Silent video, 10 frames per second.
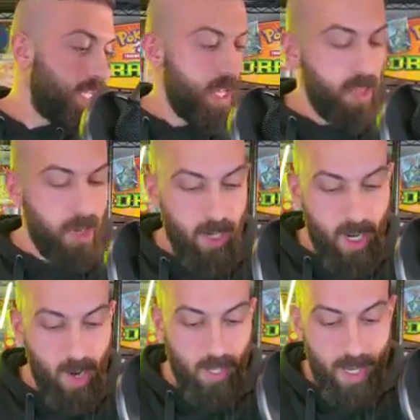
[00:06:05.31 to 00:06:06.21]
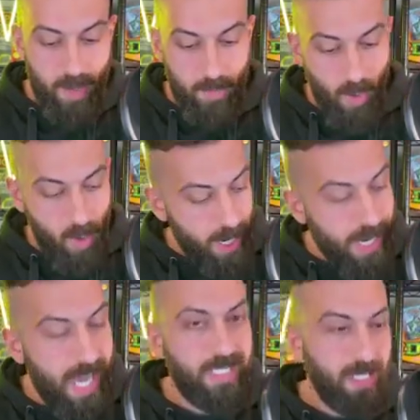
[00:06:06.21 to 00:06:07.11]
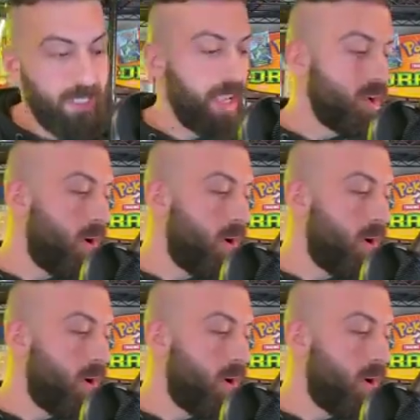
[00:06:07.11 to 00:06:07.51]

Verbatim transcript: And there we go. And boom. And guys, like